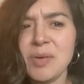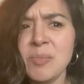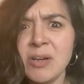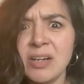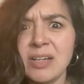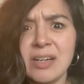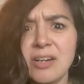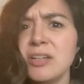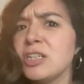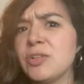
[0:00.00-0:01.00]
what about an
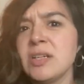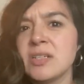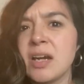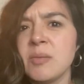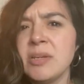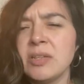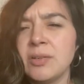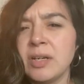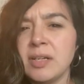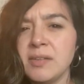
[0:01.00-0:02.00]
inherited trait? Did anybody
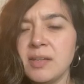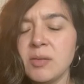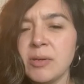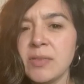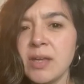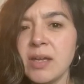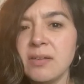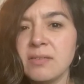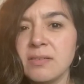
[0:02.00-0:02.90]
learn anything about that?